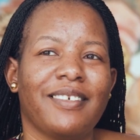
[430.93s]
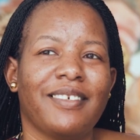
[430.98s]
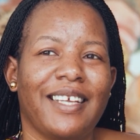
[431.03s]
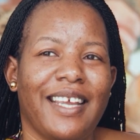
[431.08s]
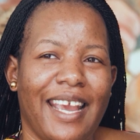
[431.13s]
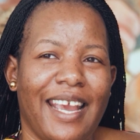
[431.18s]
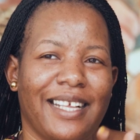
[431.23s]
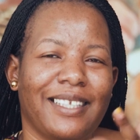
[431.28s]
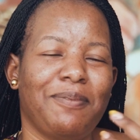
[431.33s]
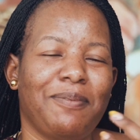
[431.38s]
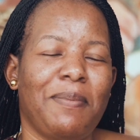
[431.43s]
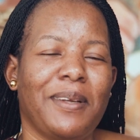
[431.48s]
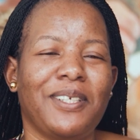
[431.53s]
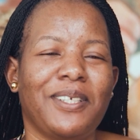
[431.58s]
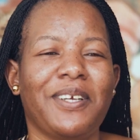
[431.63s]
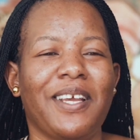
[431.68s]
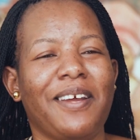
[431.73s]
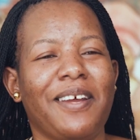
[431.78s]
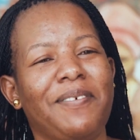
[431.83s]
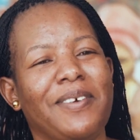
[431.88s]
Yes, but
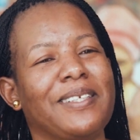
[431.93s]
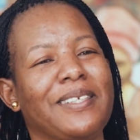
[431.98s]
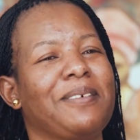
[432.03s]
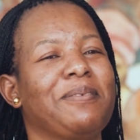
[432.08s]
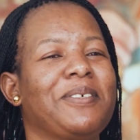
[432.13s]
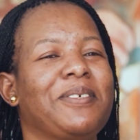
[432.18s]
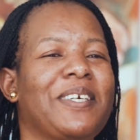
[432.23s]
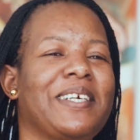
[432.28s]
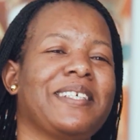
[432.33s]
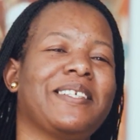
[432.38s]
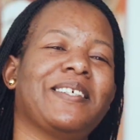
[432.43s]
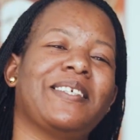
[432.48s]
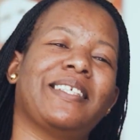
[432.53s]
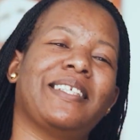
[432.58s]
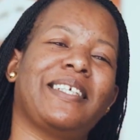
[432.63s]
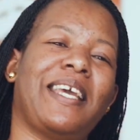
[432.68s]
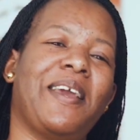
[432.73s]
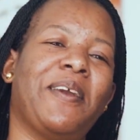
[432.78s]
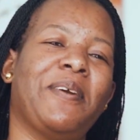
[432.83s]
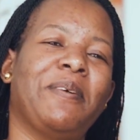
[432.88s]
you get what I'm trying to
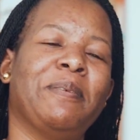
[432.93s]
say.